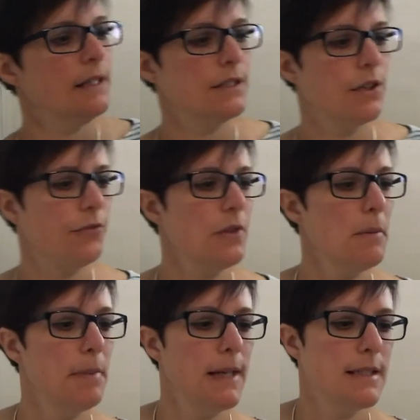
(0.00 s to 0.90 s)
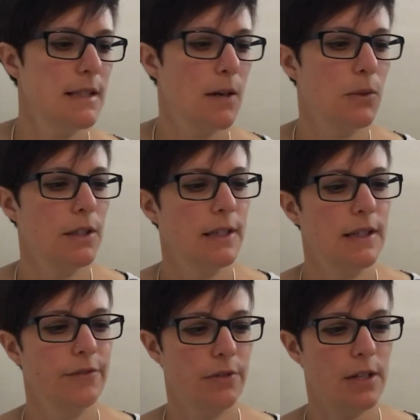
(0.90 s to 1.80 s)
So from the bass up, we're
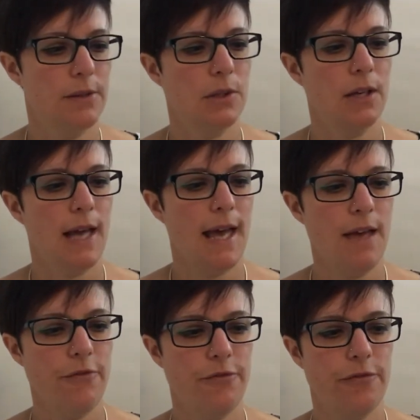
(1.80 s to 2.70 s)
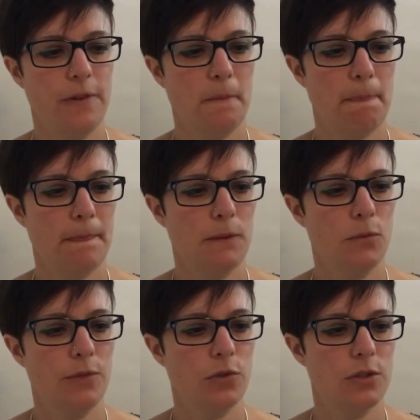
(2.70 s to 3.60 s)
looking for it. We go F,
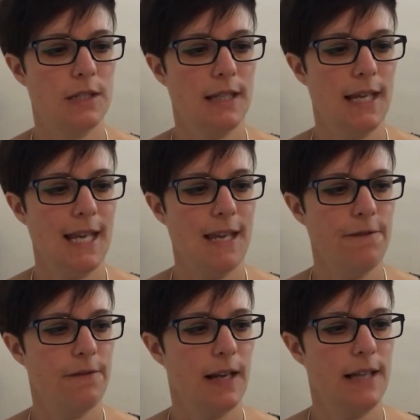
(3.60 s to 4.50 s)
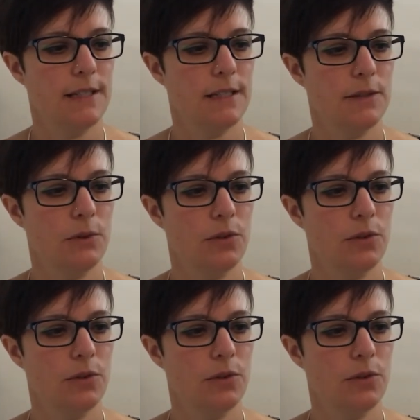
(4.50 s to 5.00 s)
we've got an E flat, we've